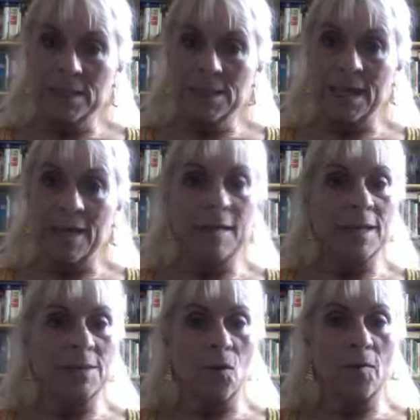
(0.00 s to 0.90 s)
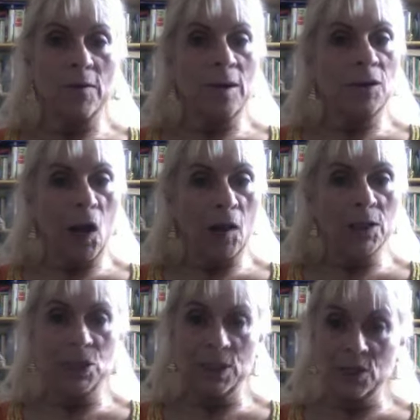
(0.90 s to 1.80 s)
say that's all the
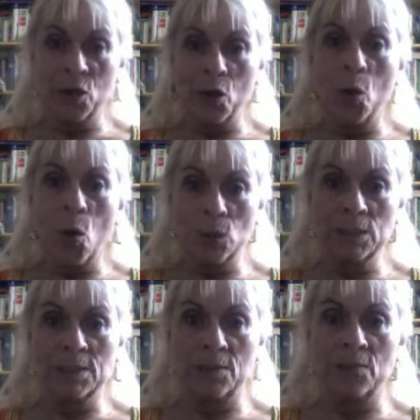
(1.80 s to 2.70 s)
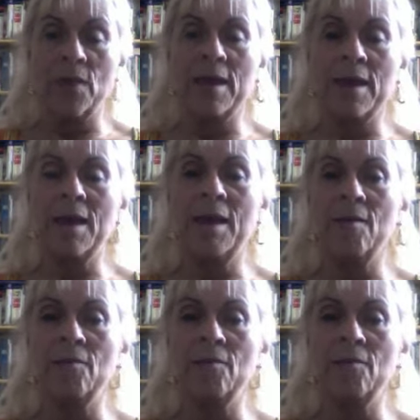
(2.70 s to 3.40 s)
oncologists know also. They have